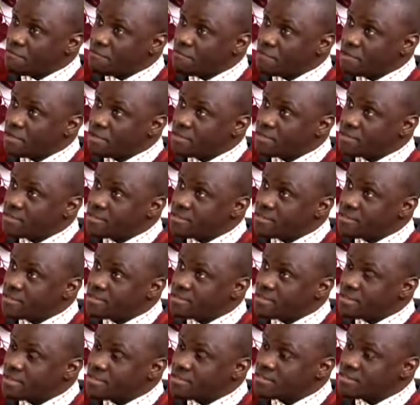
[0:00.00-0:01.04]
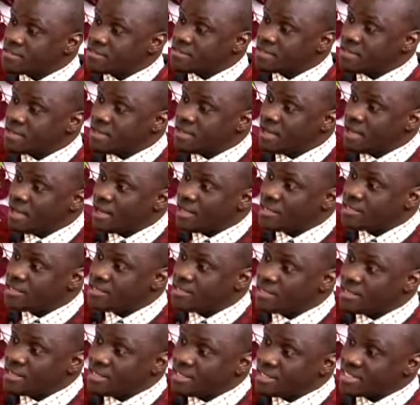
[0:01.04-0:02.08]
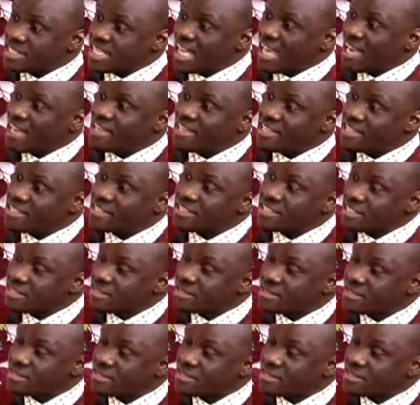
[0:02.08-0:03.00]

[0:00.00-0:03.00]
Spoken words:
France still has a tight